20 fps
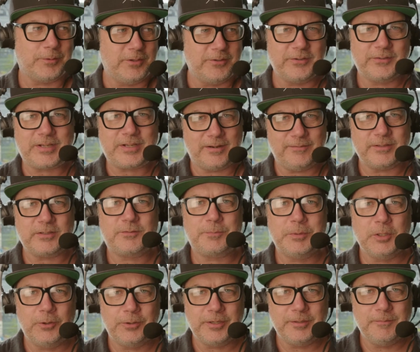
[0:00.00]
just kind of
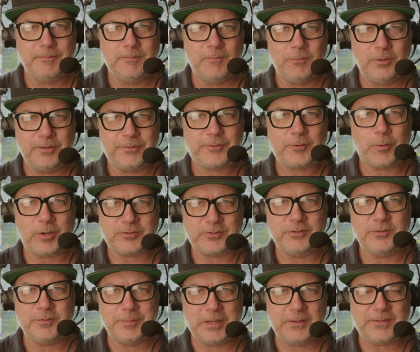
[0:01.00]
exploded with
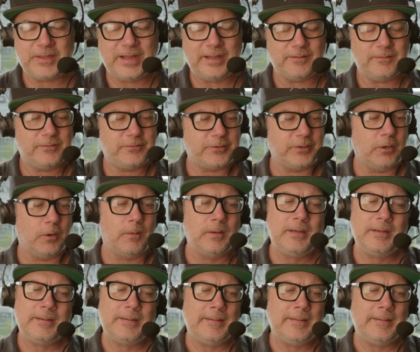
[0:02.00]
questions about that, so